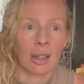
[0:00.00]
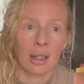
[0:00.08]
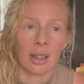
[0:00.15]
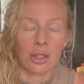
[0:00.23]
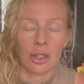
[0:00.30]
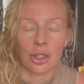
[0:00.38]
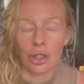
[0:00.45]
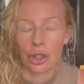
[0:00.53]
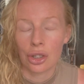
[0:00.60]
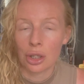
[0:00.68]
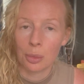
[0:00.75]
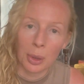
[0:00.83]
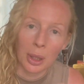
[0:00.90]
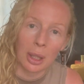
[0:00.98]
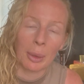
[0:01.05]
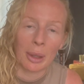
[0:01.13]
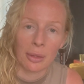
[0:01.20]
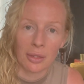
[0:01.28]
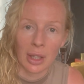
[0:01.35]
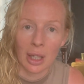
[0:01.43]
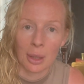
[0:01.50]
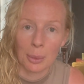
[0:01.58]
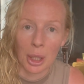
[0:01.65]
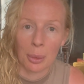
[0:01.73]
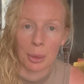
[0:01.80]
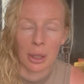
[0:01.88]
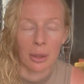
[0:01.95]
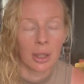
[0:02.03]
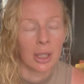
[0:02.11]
a stupid amount of climbing uphill.